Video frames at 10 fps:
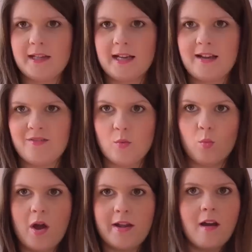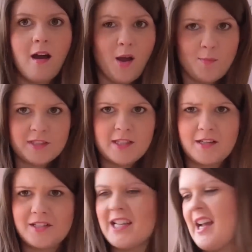gonna have a one-arm
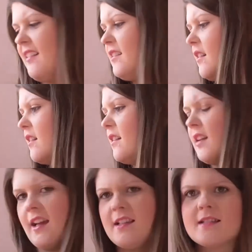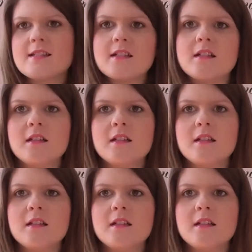suntan. Nice.